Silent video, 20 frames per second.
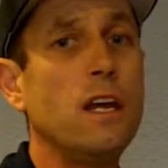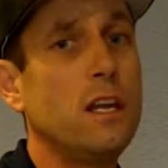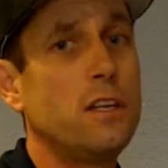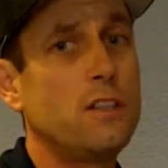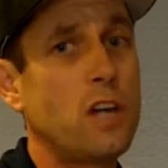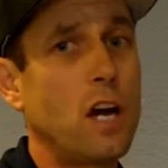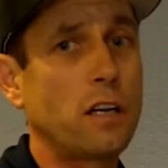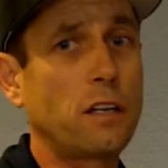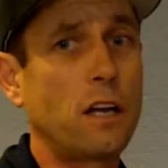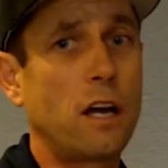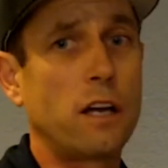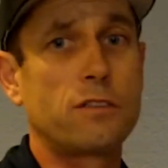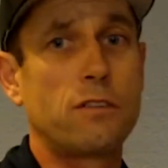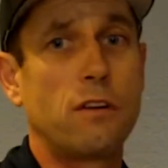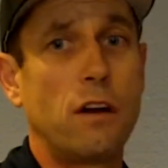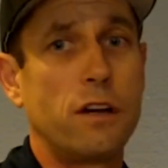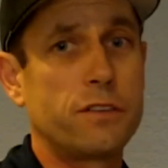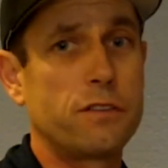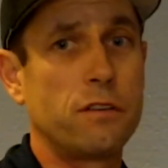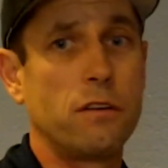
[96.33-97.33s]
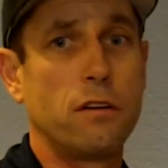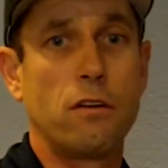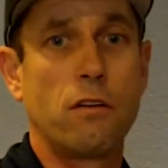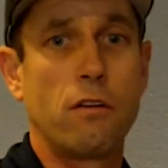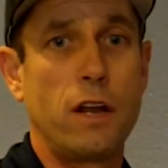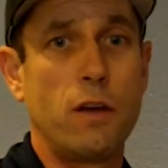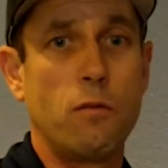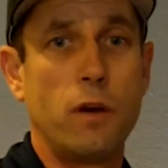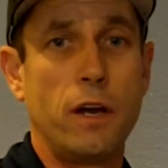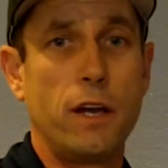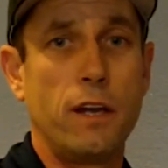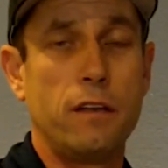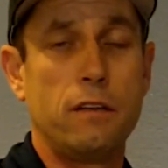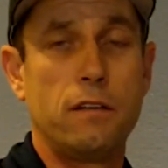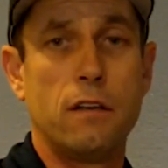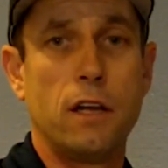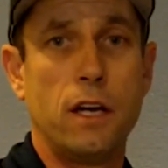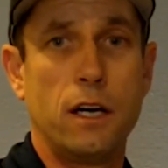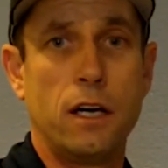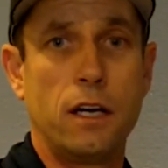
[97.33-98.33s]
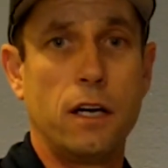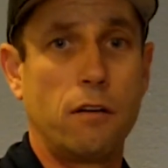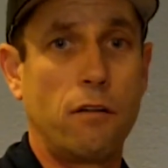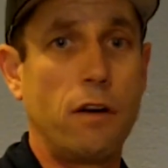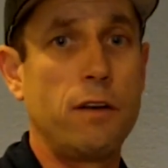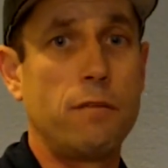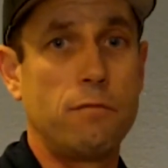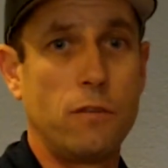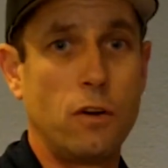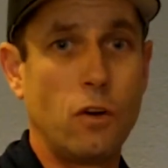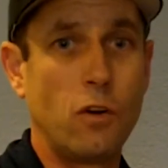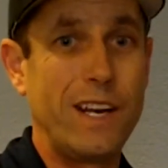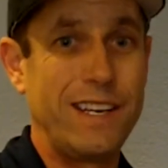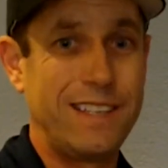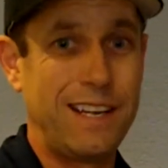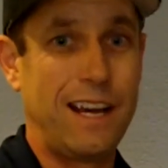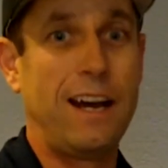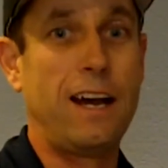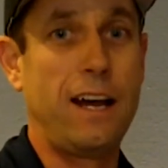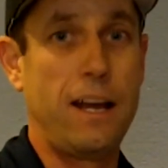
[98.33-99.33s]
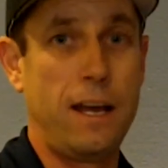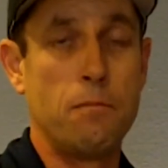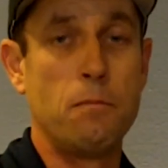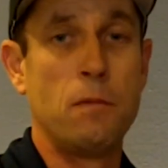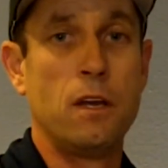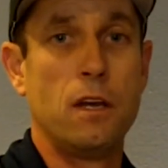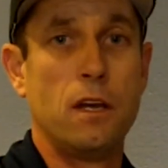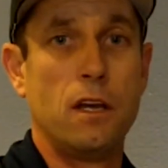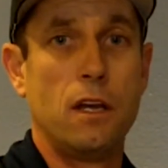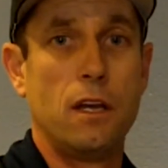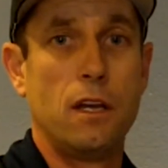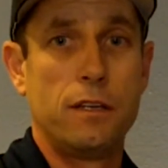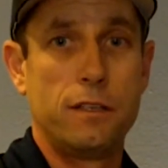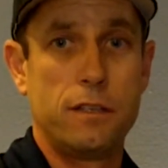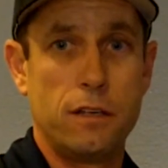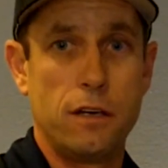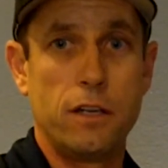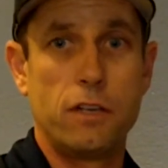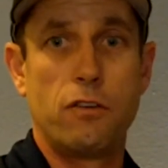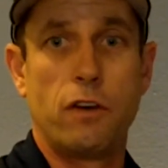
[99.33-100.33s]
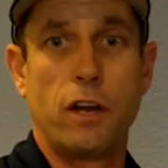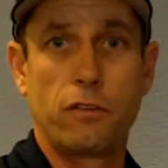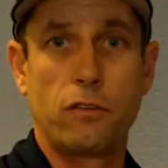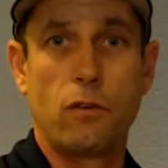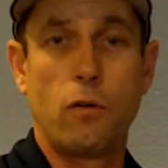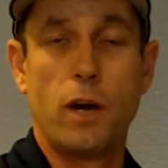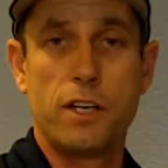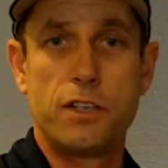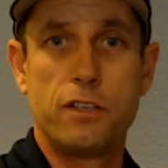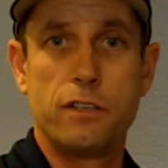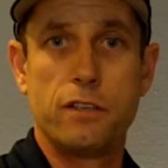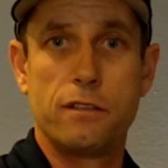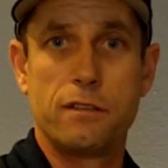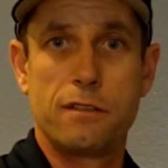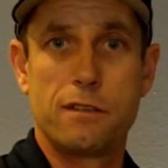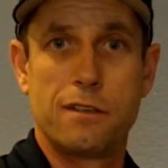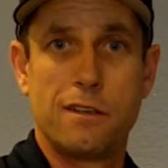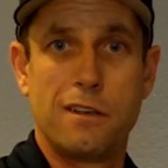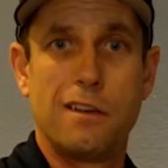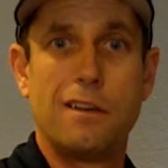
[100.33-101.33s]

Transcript: Chalk talks are also a great time to address questions.